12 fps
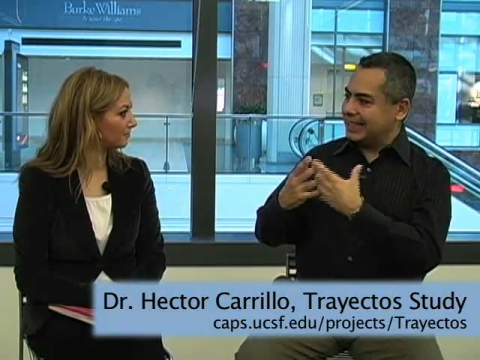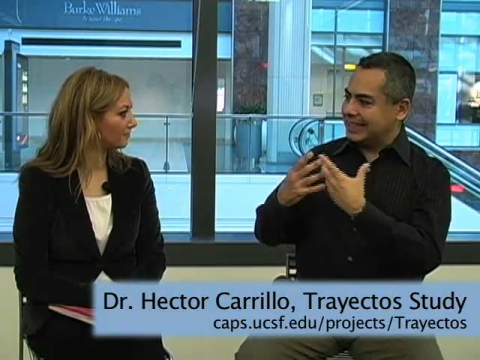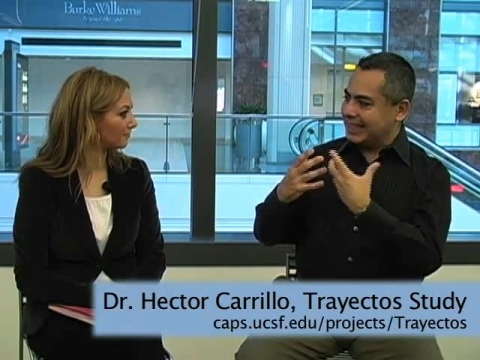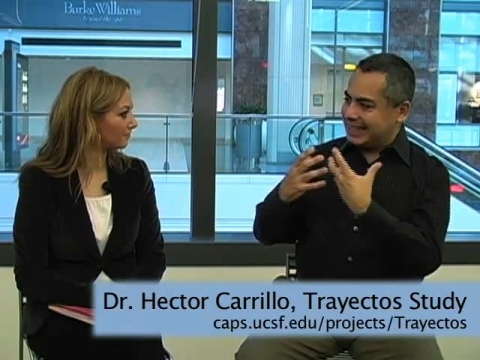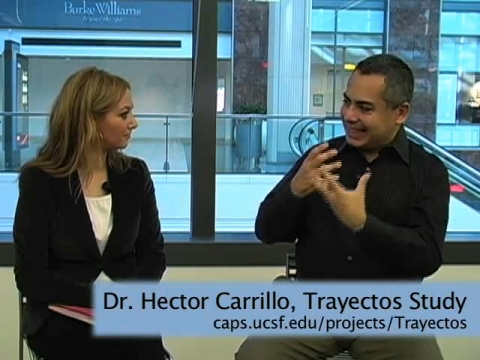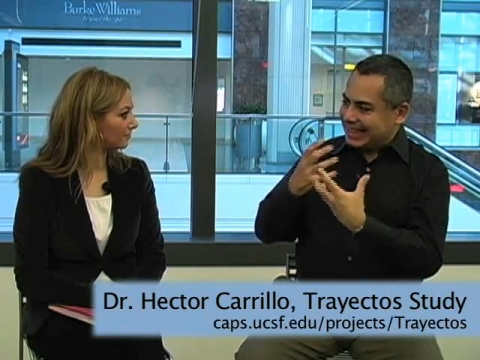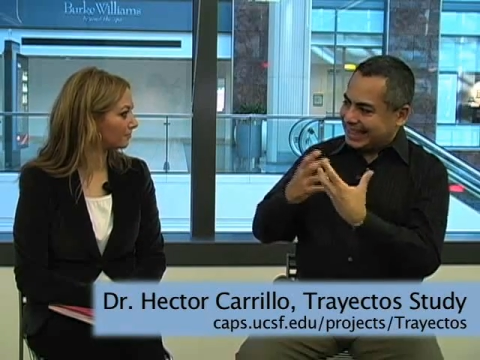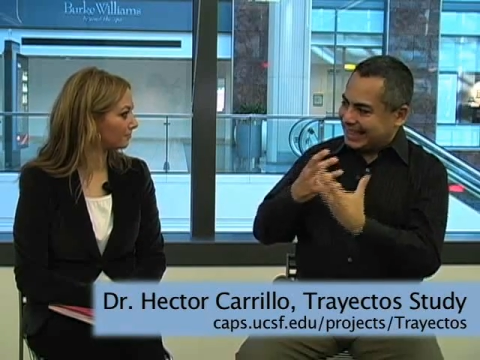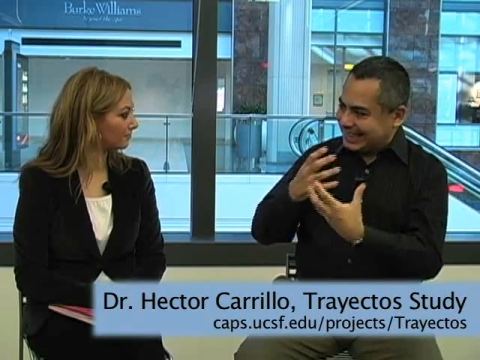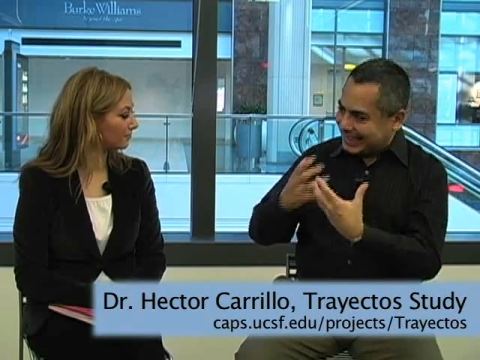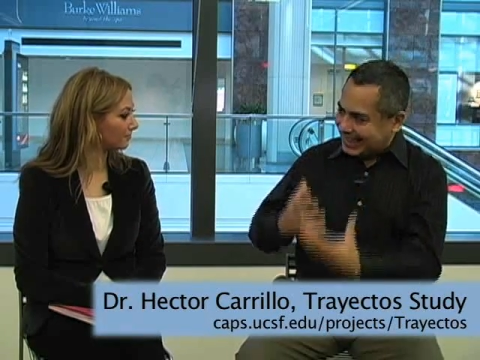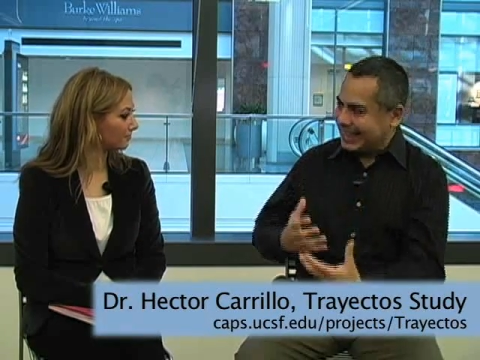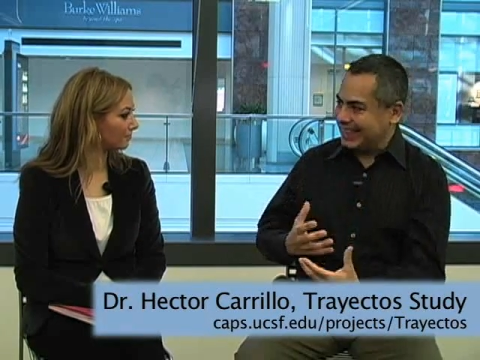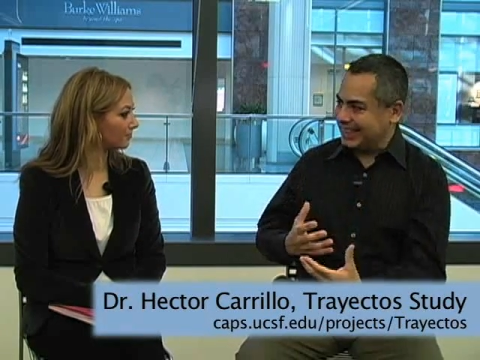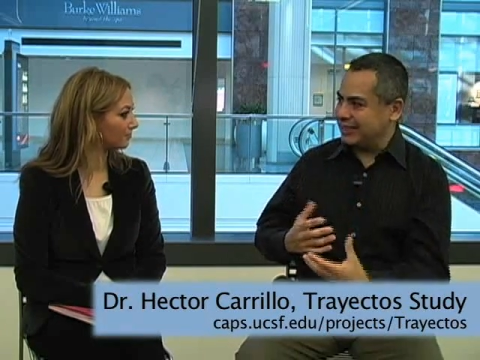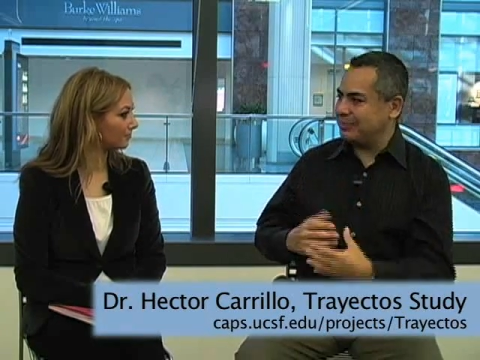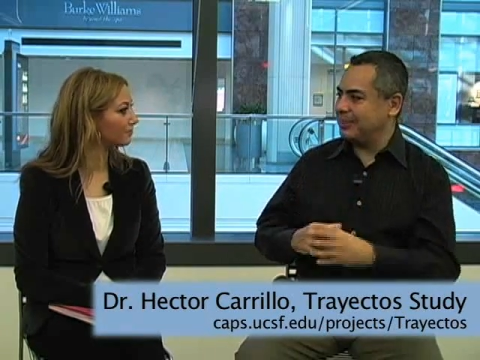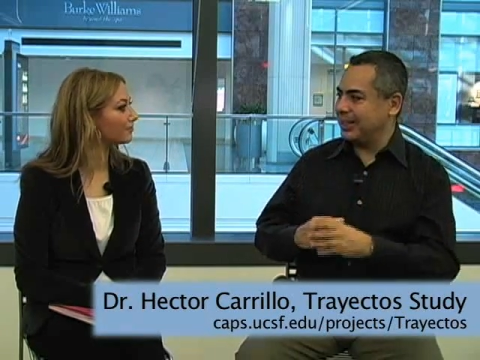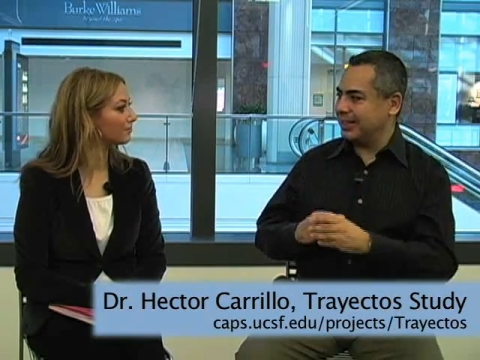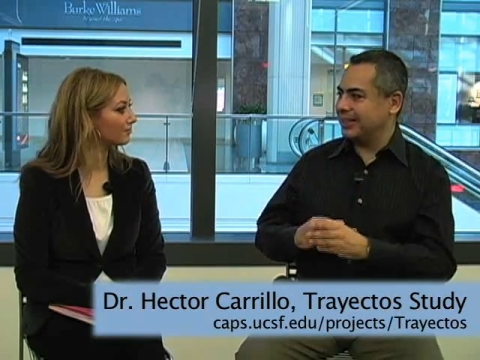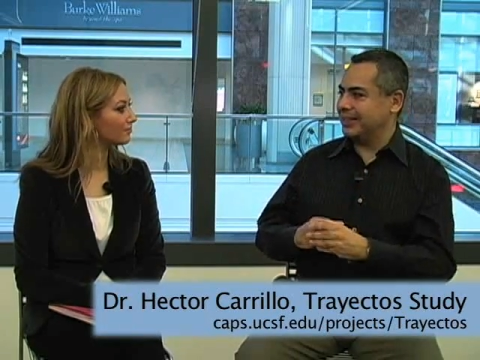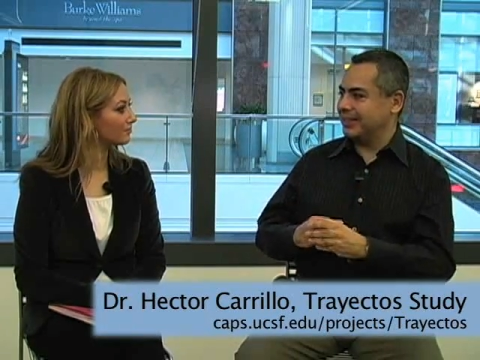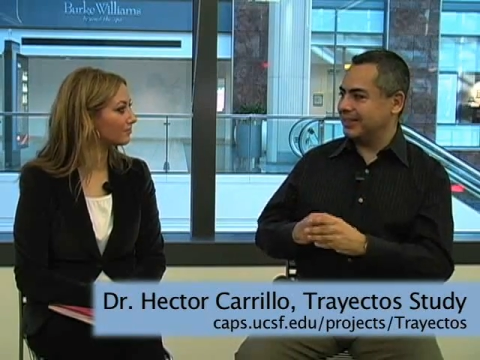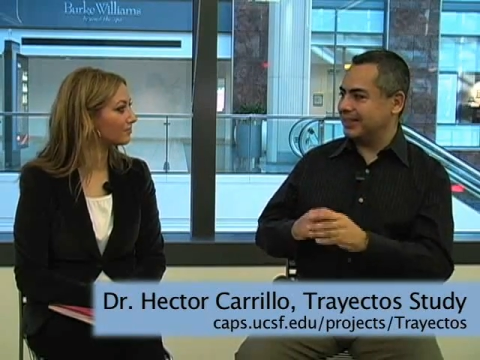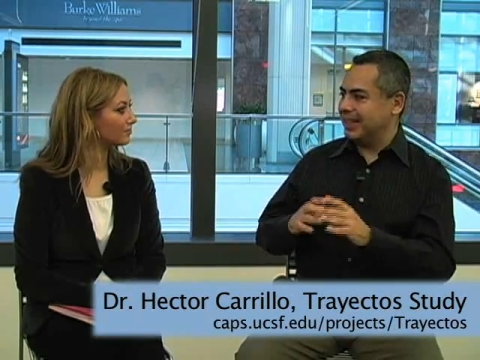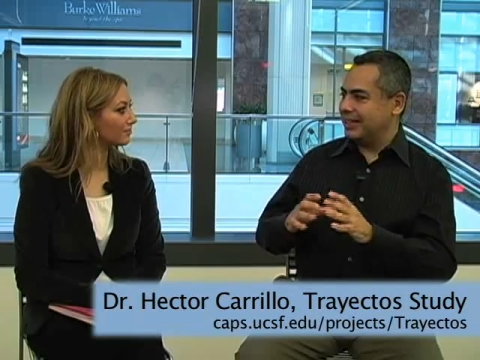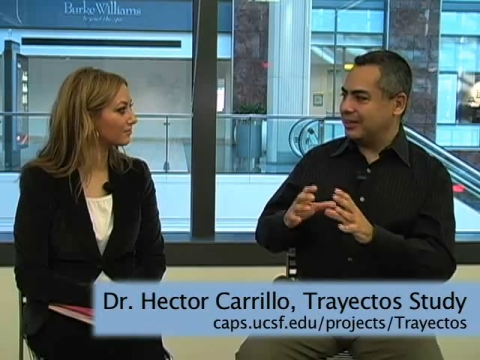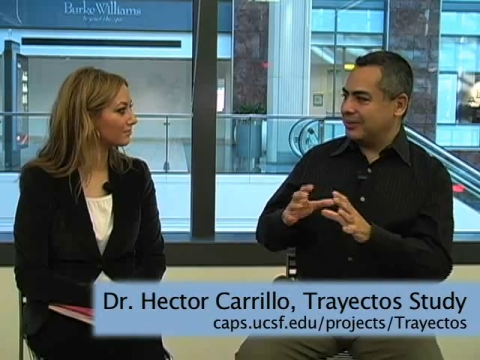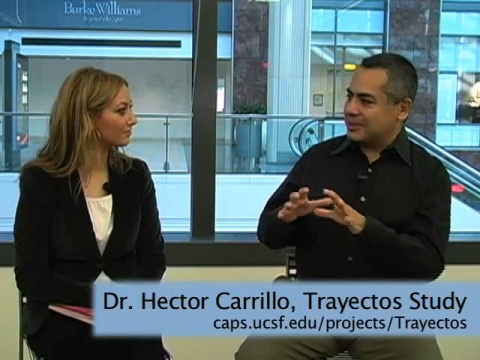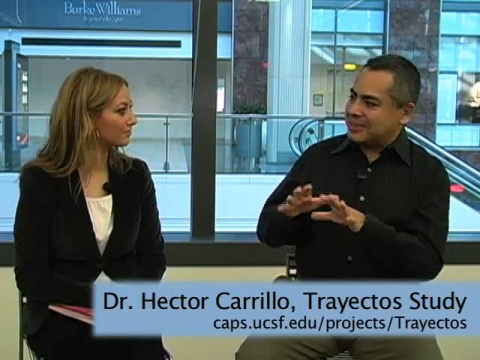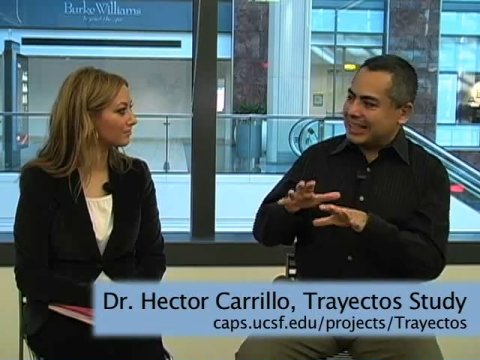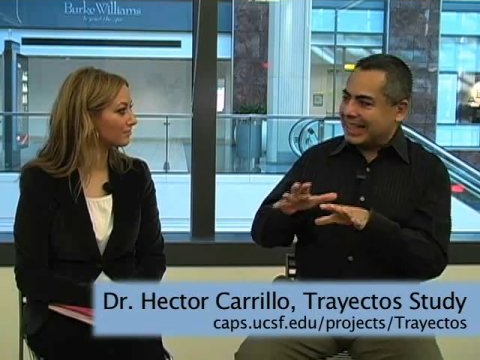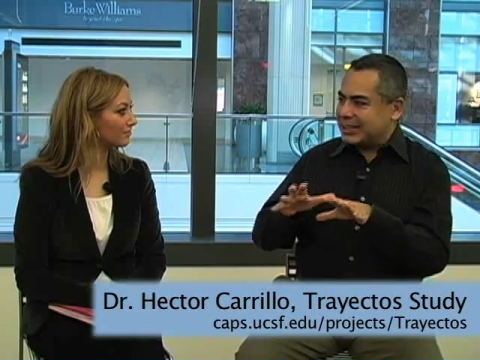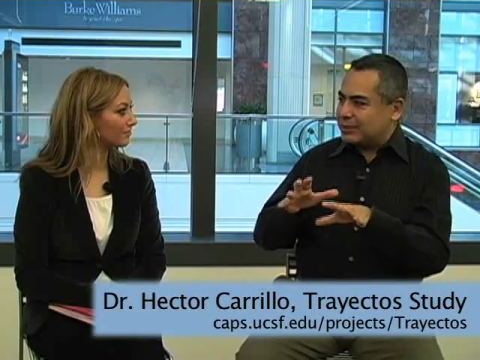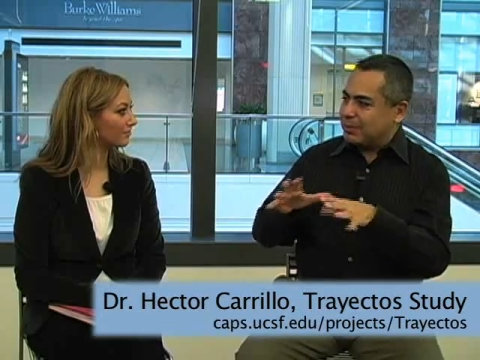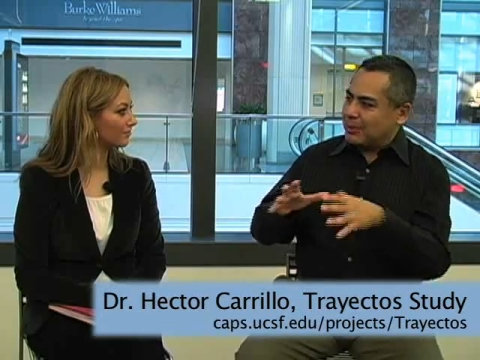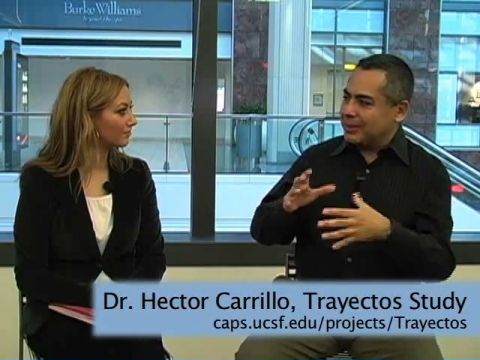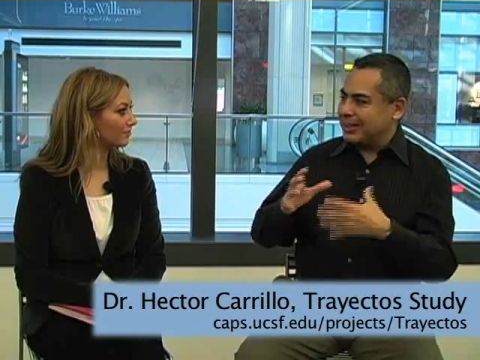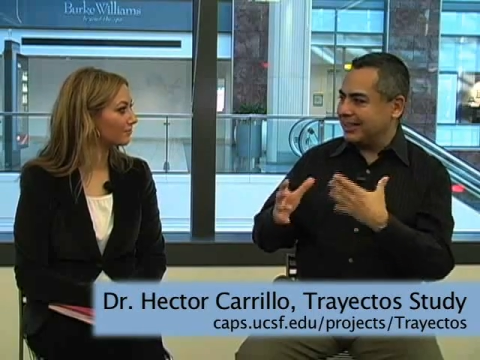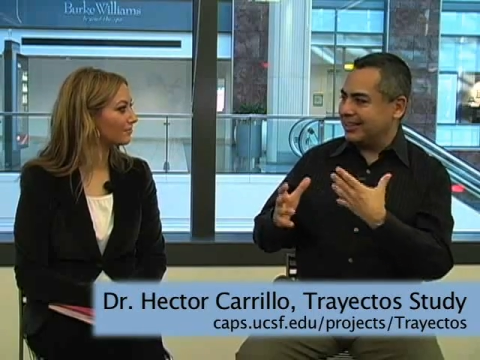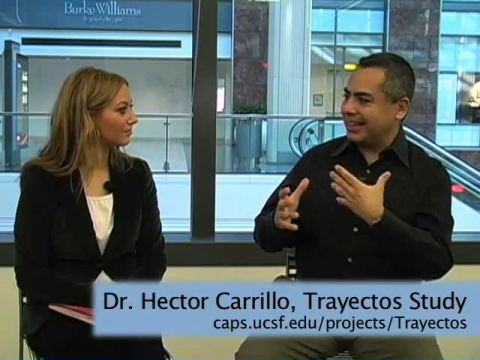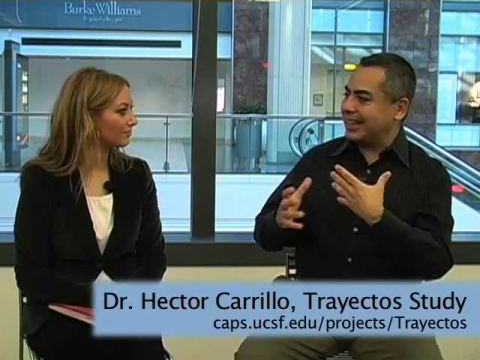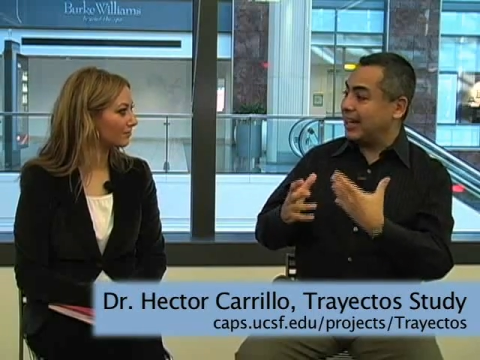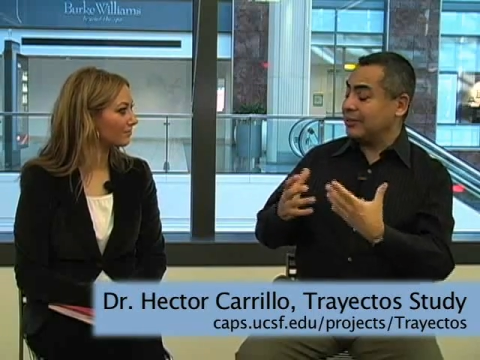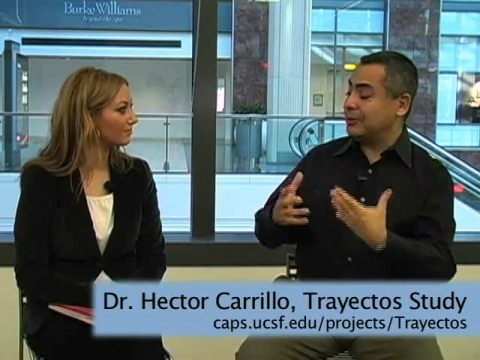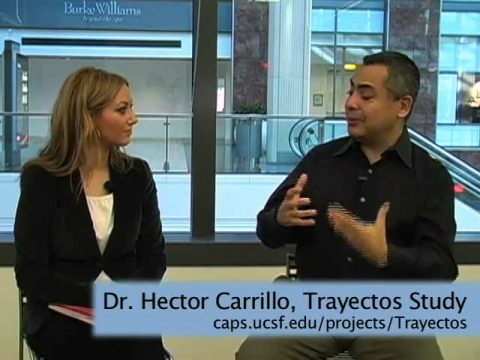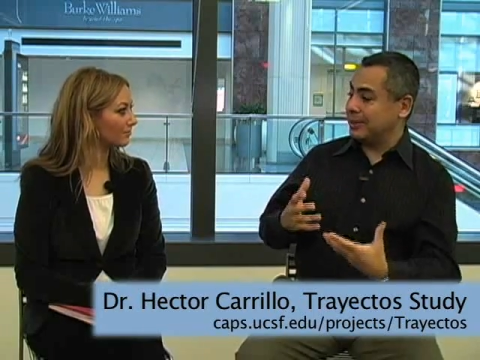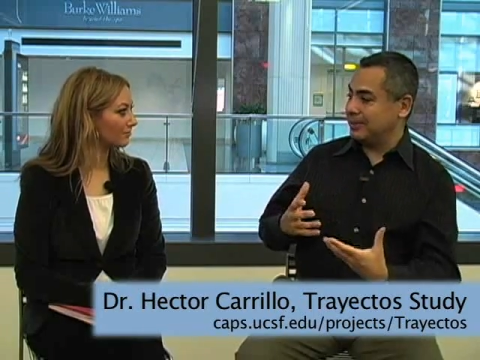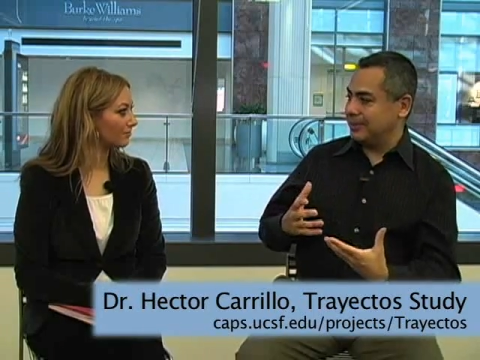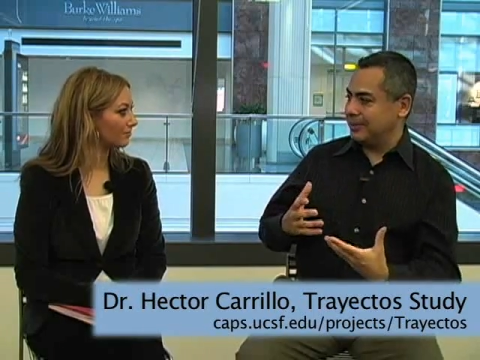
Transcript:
Speaker 1: didn't kick in because he was exploring, like, how do I do